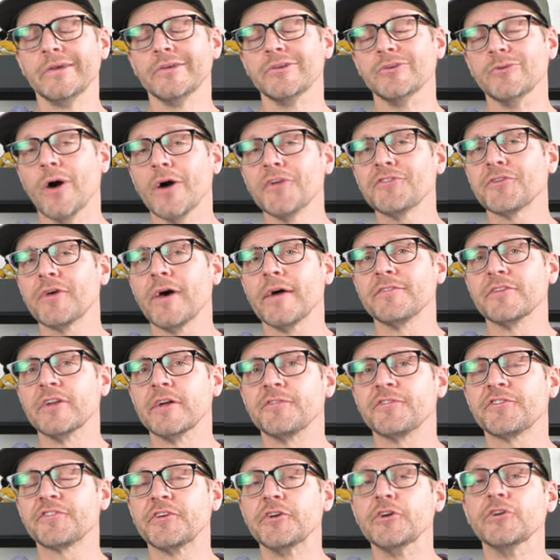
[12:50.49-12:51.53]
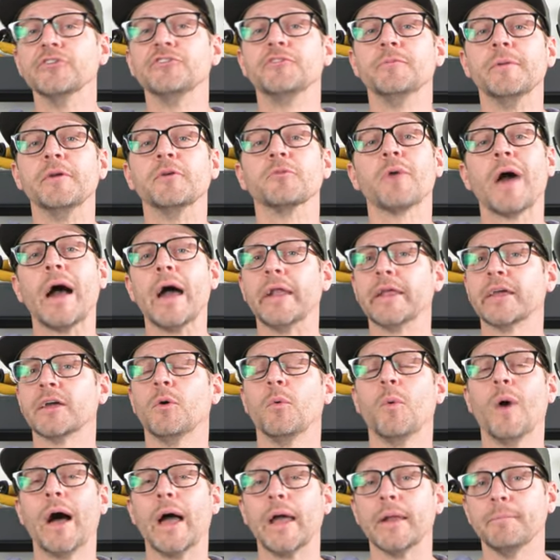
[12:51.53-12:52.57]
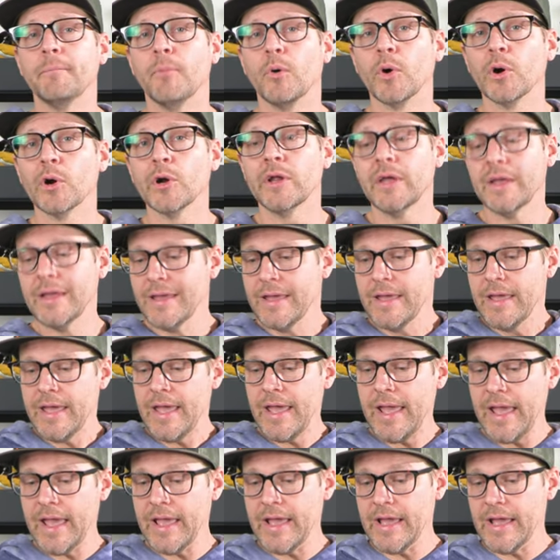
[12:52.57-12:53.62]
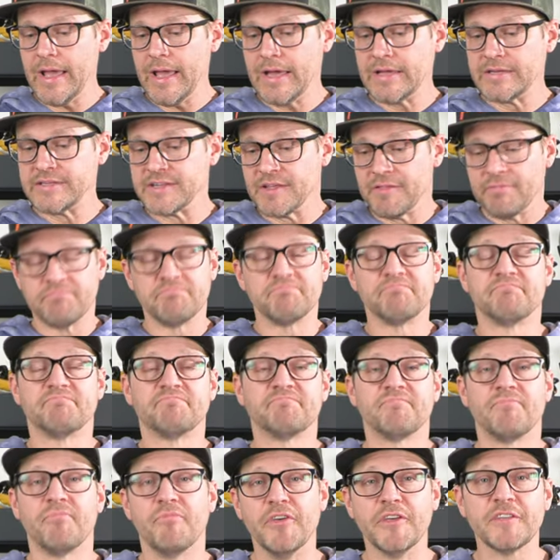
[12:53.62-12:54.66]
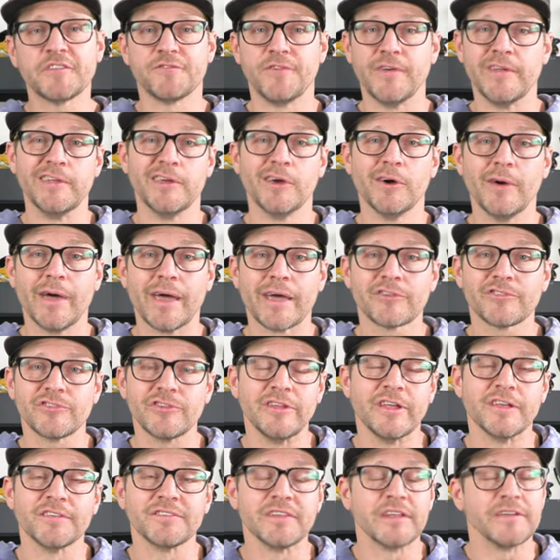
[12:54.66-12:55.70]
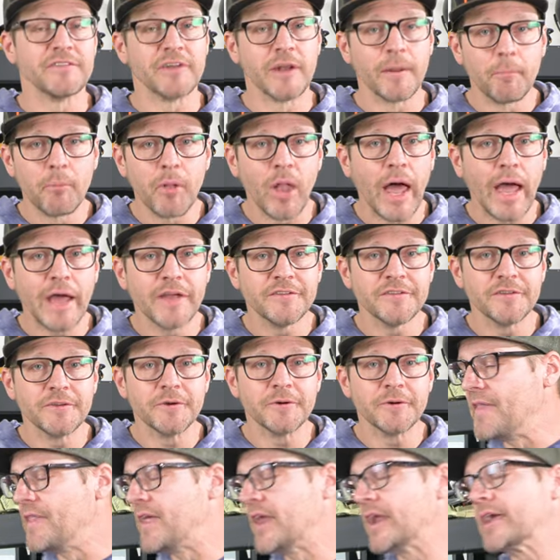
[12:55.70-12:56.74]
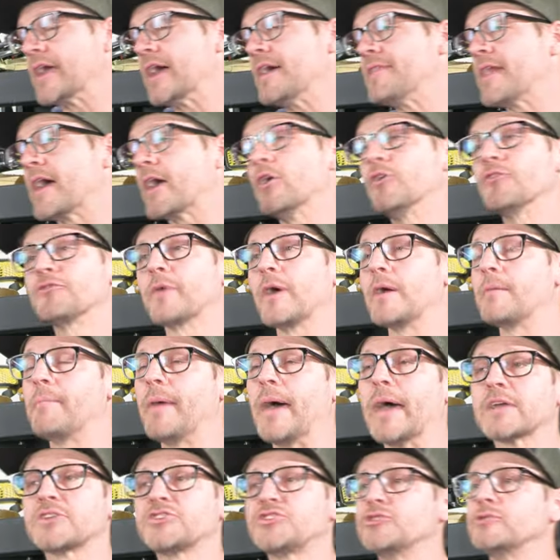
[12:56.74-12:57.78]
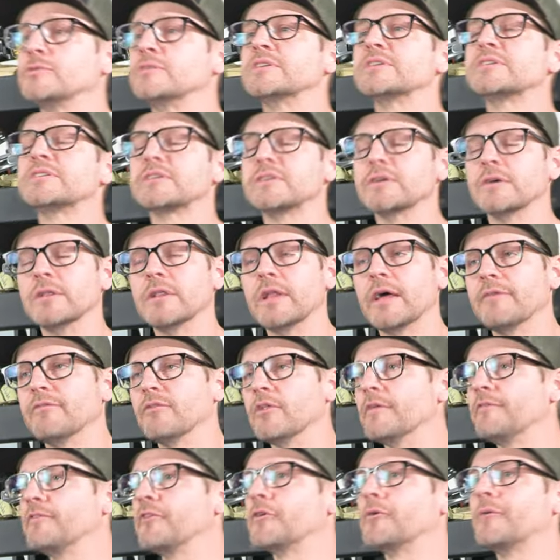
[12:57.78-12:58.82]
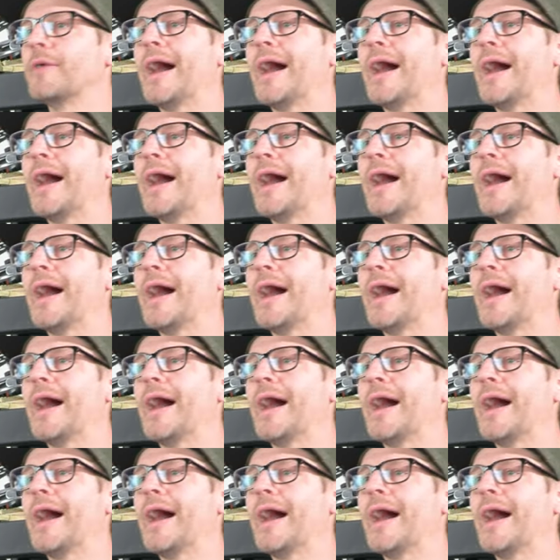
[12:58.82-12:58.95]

You also have enough skill to be riding a wide board, and this video actually doesn't even apply to And then again, that goes right back to the skill level of the